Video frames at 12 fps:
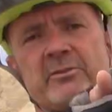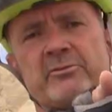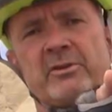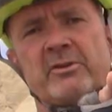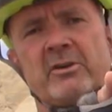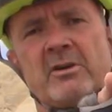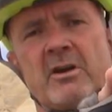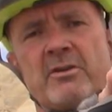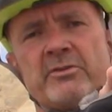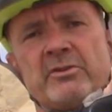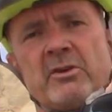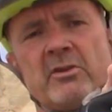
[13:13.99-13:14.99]
the trigger
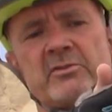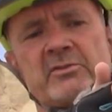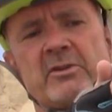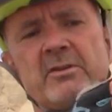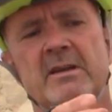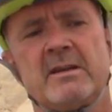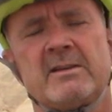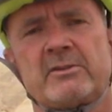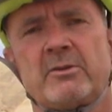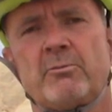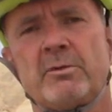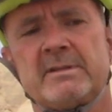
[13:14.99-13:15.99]
guard on your holster
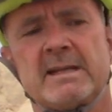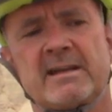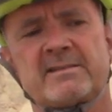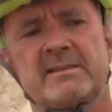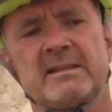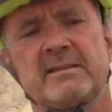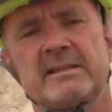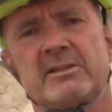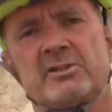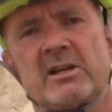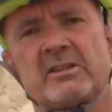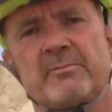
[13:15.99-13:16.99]
so it wouldn't accidentally
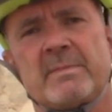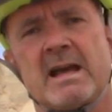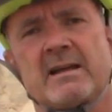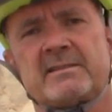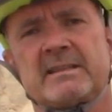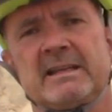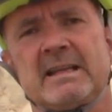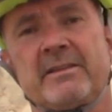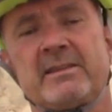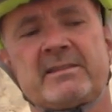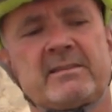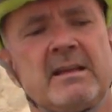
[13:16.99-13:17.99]
eject the magazine.
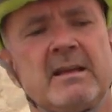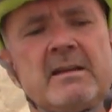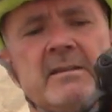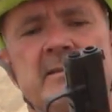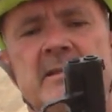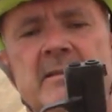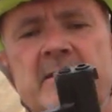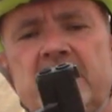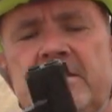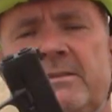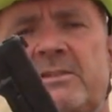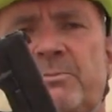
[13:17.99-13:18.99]
Now this, the,
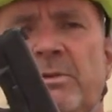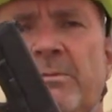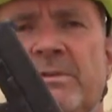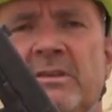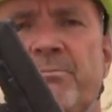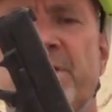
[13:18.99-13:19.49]
this is probably the